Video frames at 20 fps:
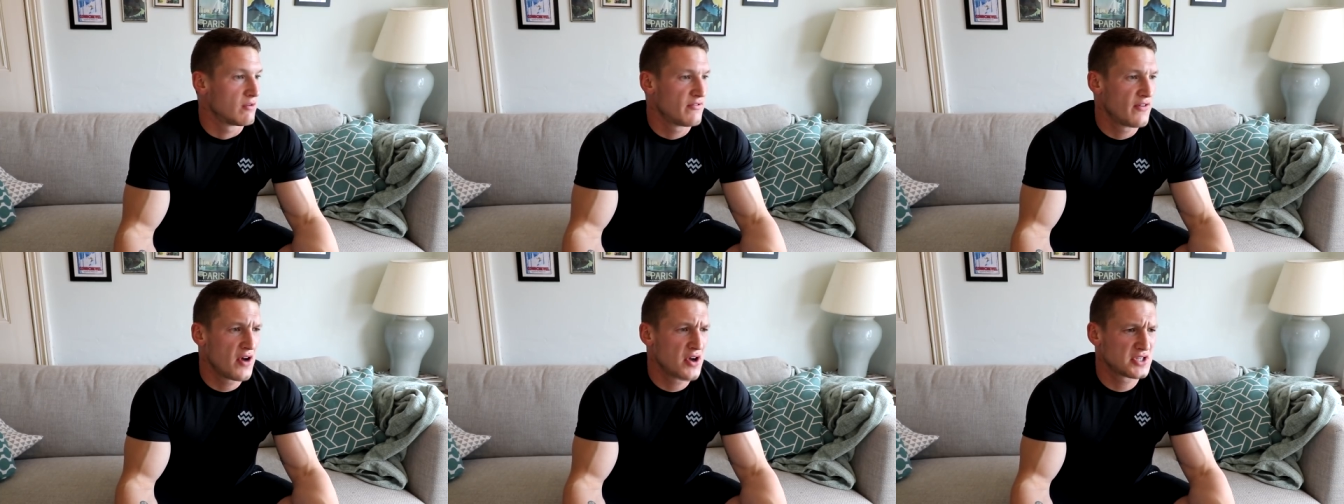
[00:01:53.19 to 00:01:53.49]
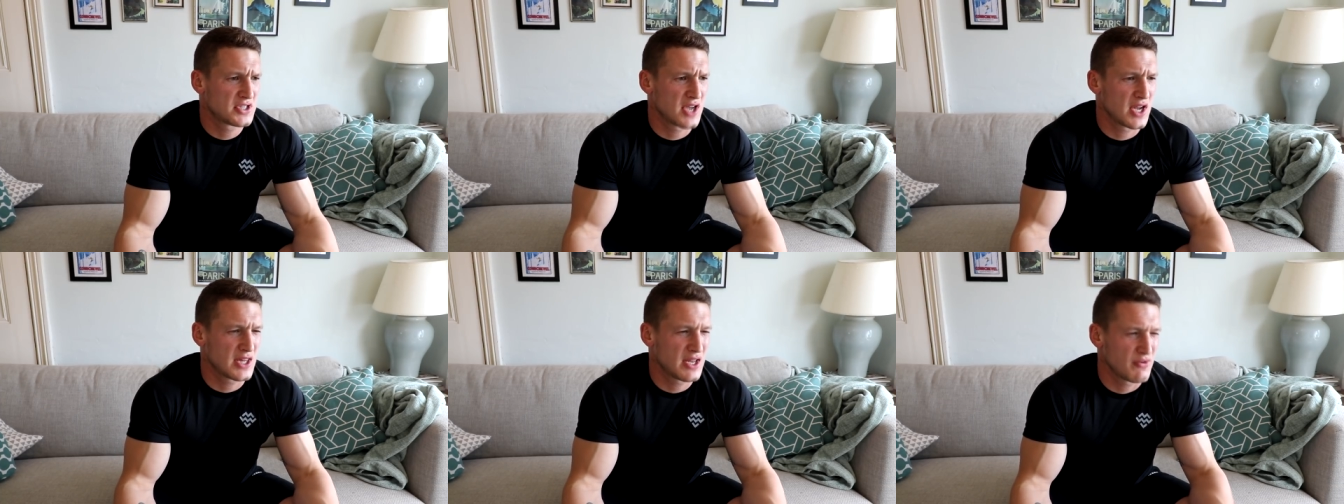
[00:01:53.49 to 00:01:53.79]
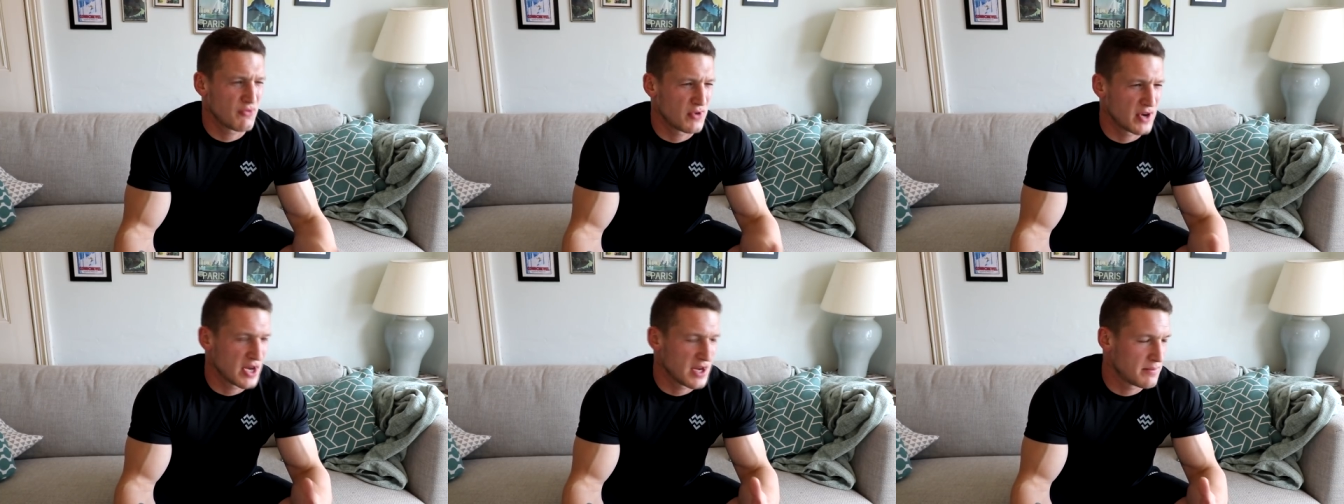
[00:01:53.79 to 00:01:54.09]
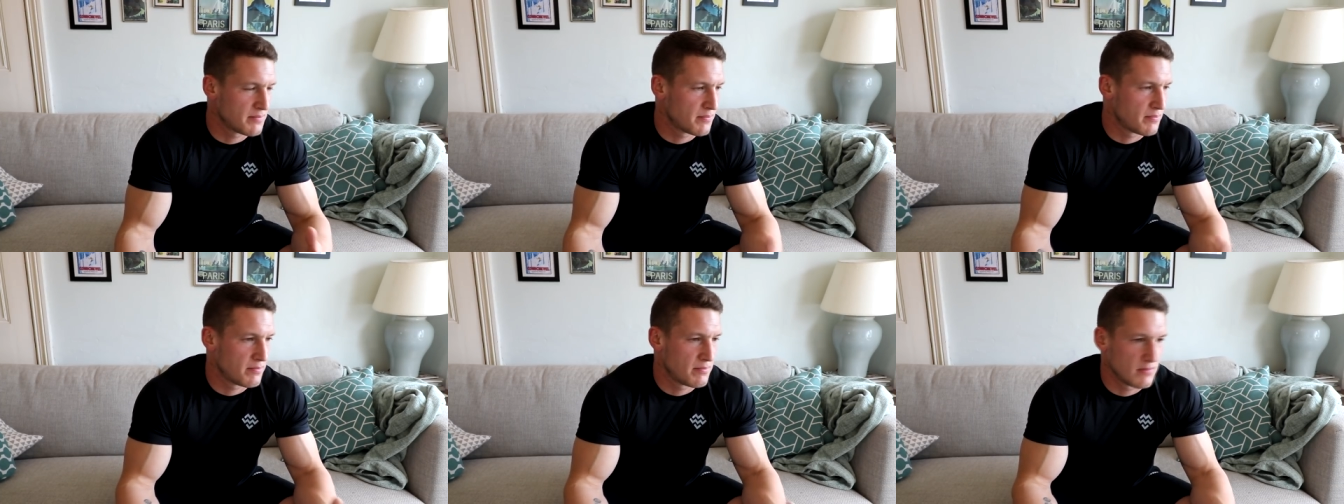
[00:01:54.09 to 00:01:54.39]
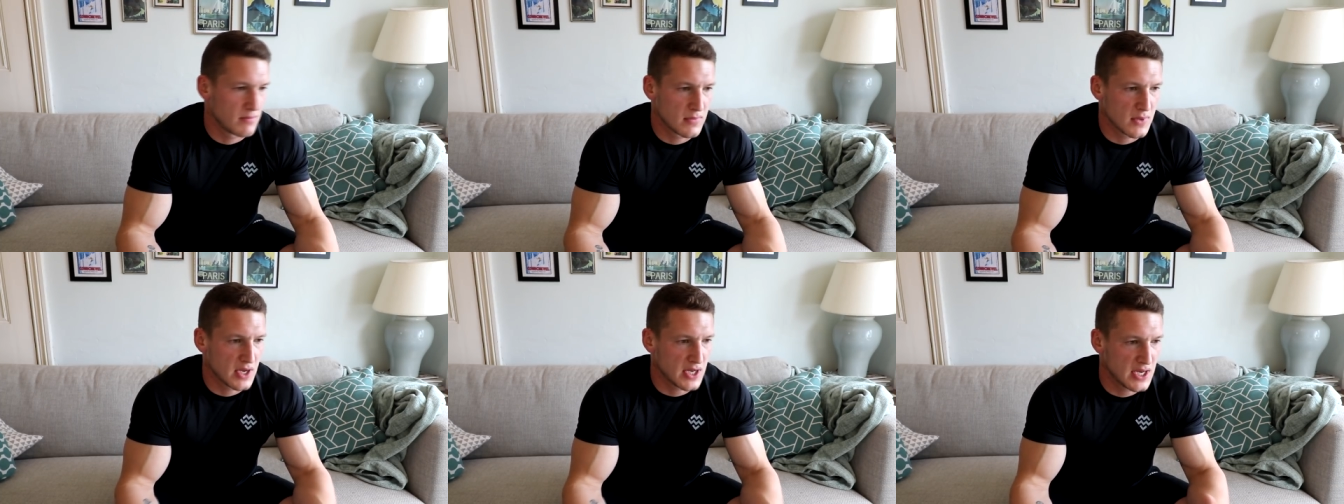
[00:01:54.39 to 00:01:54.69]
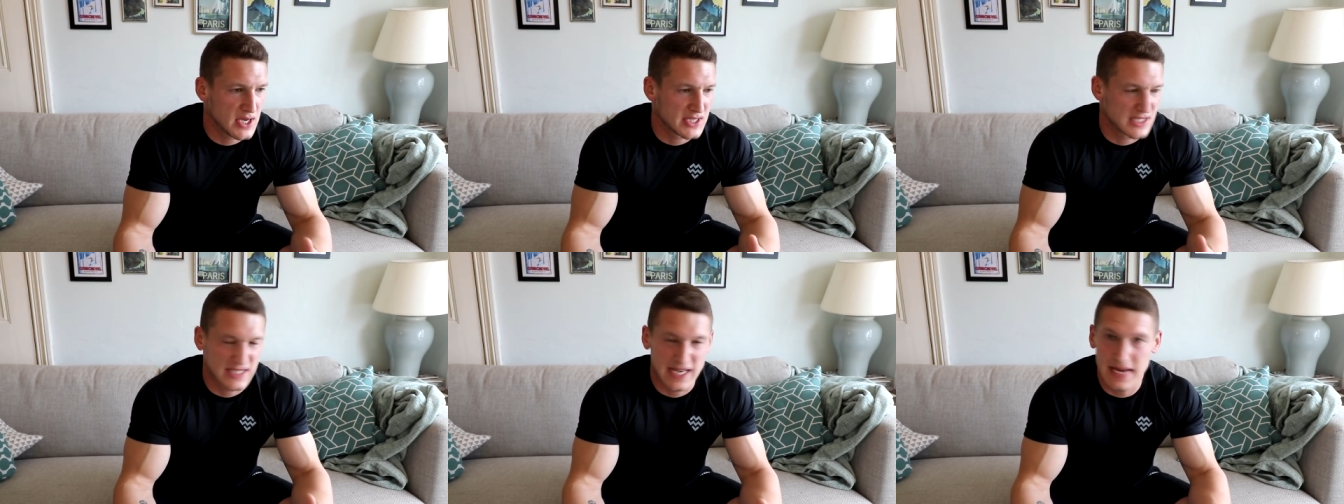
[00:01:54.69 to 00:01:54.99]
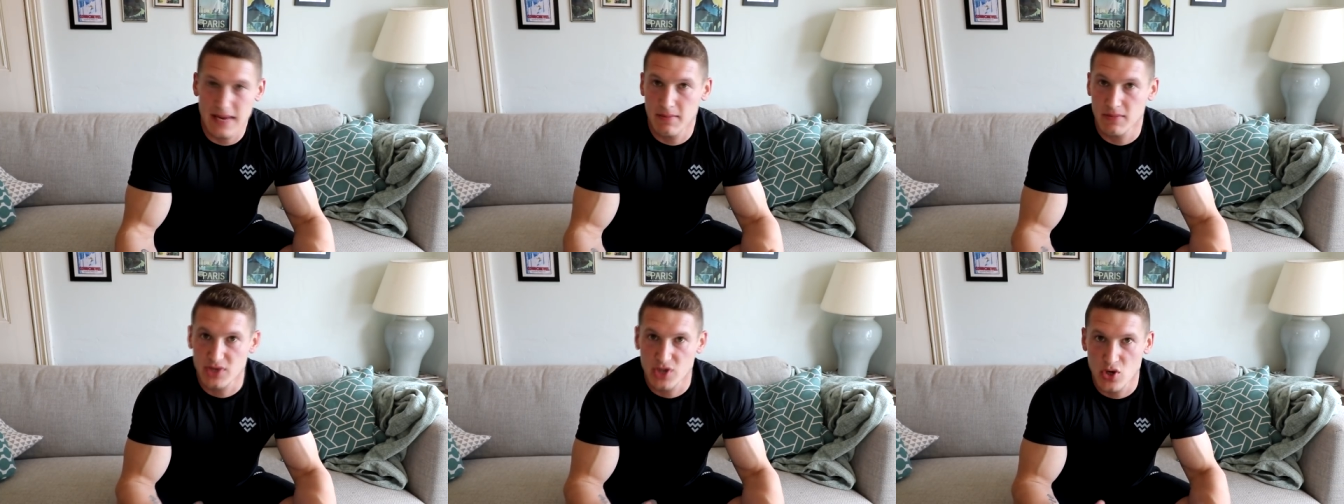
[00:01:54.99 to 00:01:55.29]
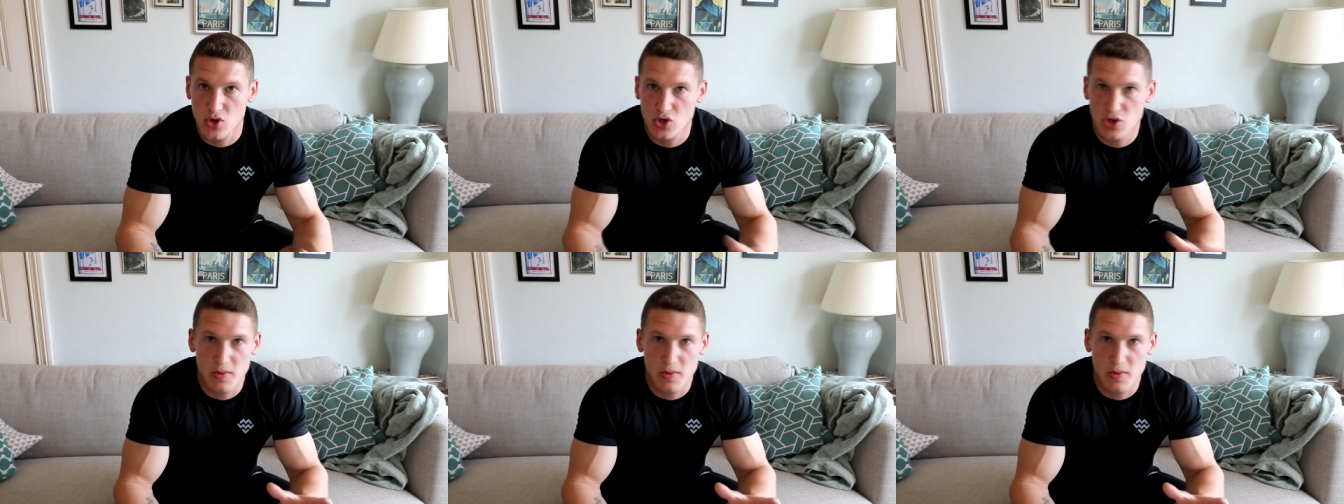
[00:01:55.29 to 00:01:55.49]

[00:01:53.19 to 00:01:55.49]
Firstly, I didn't really it didn't seem too